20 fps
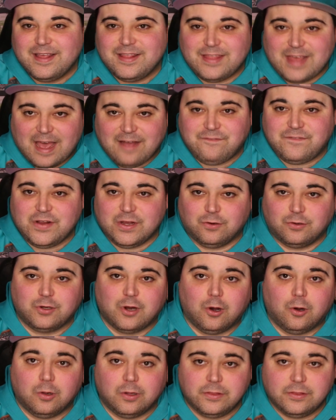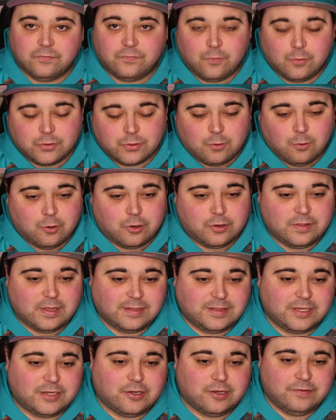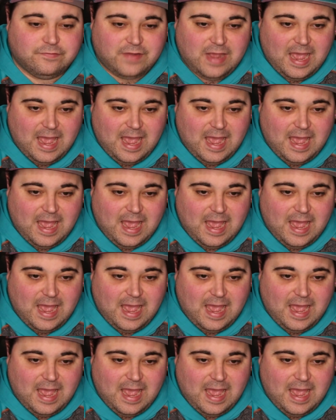that field goal in the 4th quarter that they could have